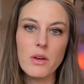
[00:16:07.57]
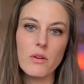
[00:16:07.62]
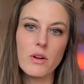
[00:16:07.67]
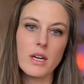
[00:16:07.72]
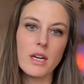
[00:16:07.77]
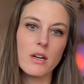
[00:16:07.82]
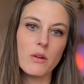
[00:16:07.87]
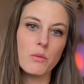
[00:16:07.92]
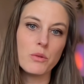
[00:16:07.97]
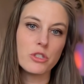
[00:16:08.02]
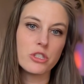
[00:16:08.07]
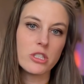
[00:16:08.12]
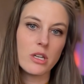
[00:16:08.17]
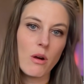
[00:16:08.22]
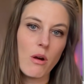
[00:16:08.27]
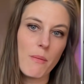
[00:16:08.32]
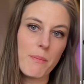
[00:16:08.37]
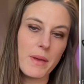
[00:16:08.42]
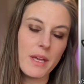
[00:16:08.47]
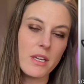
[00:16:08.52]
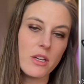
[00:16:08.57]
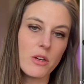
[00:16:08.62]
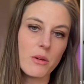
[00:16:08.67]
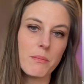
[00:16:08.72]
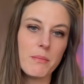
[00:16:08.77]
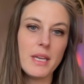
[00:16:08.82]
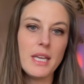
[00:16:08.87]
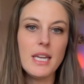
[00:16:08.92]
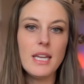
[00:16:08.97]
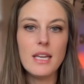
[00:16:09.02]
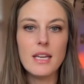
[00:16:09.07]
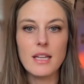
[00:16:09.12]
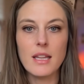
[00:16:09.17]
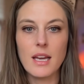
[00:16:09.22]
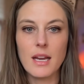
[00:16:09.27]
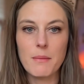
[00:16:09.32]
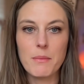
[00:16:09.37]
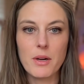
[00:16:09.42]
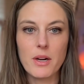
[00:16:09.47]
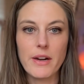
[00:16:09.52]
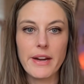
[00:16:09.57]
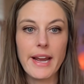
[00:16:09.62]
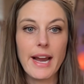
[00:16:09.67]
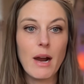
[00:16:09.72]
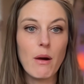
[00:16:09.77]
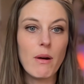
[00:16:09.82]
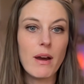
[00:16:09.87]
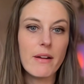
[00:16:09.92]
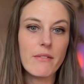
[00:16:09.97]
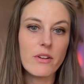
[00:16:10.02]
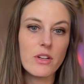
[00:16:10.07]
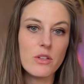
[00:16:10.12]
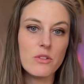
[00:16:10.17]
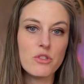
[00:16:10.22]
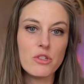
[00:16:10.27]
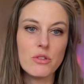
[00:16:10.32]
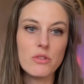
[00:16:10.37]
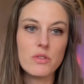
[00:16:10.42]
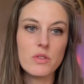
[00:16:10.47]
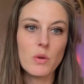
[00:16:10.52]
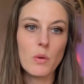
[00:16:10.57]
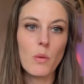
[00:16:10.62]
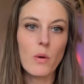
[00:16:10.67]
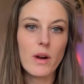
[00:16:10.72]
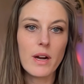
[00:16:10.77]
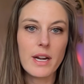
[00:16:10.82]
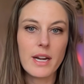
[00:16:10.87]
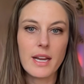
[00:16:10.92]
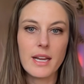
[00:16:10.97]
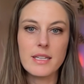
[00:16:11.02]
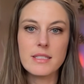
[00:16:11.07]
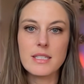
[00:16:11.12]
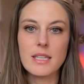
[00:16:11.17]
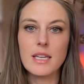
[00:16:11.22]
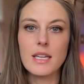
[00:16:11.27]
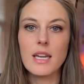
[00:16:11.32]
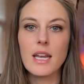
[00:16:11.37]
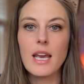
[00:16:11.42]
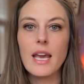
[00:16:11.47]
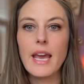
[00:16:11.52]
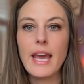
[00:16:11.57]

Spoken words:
it, it will show up in your media library, however you choose to organize it.